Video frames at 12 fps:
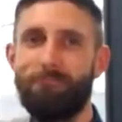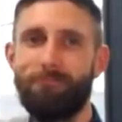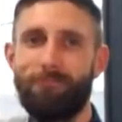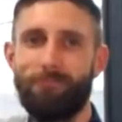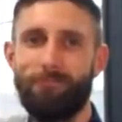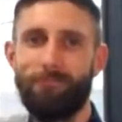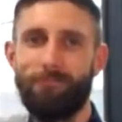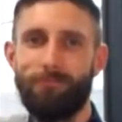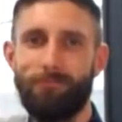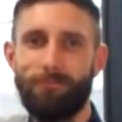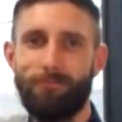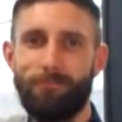
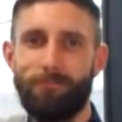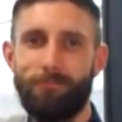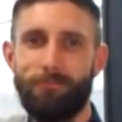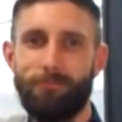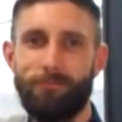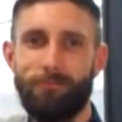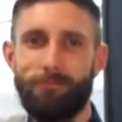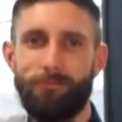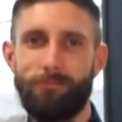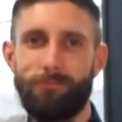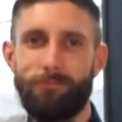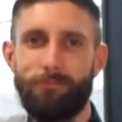
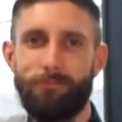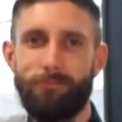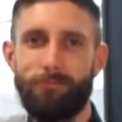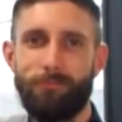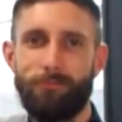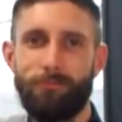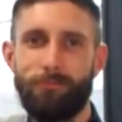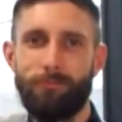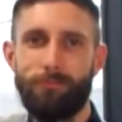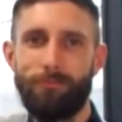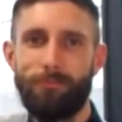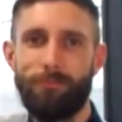
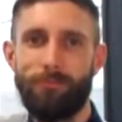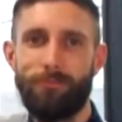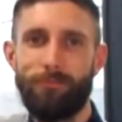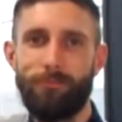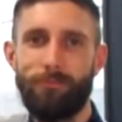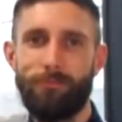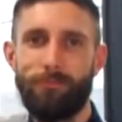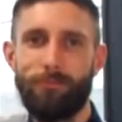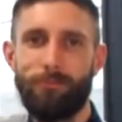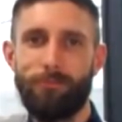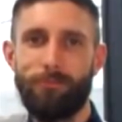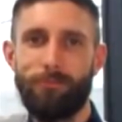
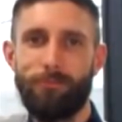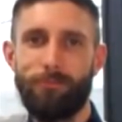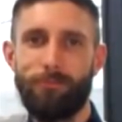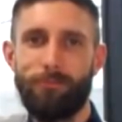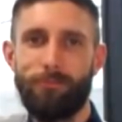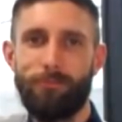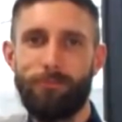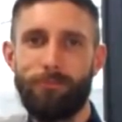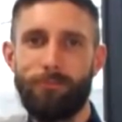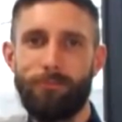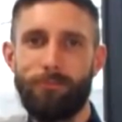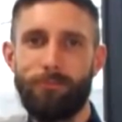
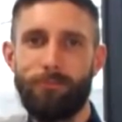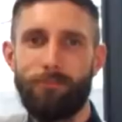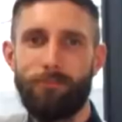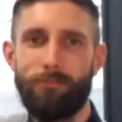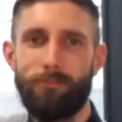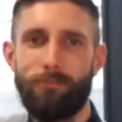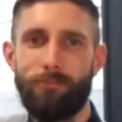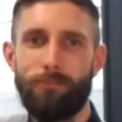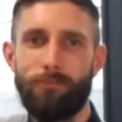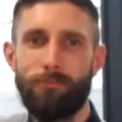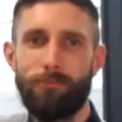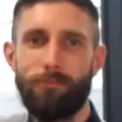
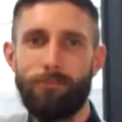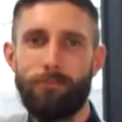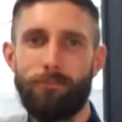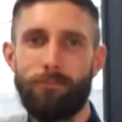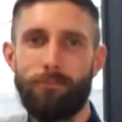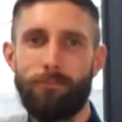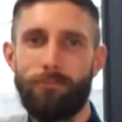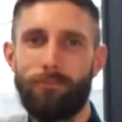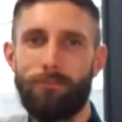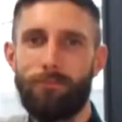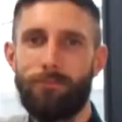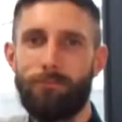
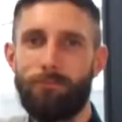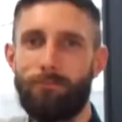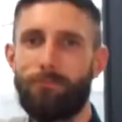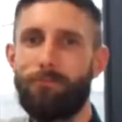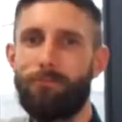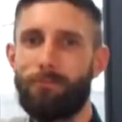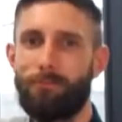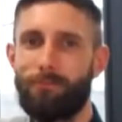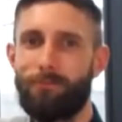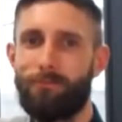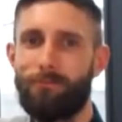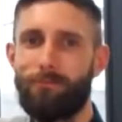The person shown says nothing.